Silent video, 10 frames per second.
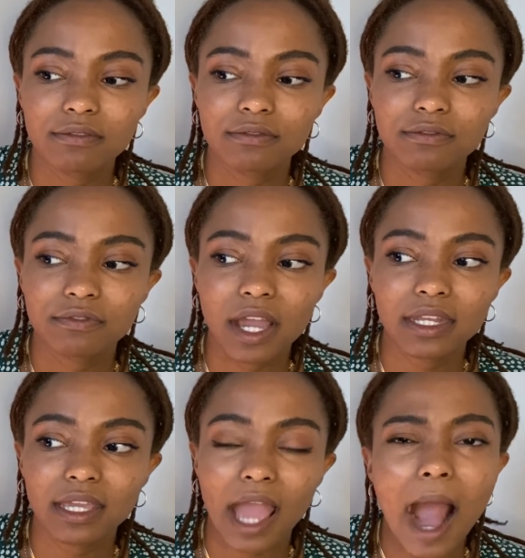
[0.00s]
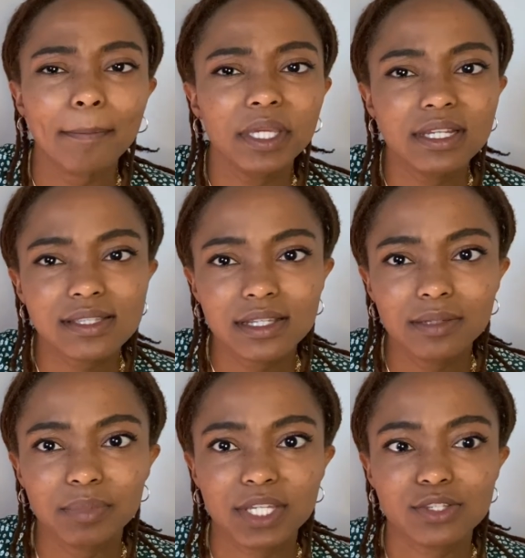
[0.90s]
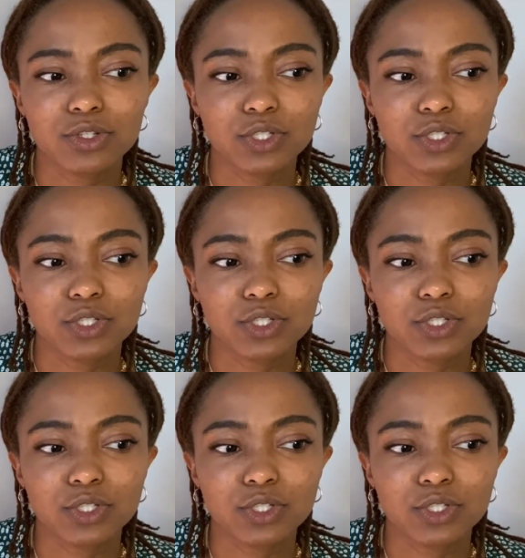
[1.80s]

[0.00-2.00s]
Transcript: finding happiness in because you're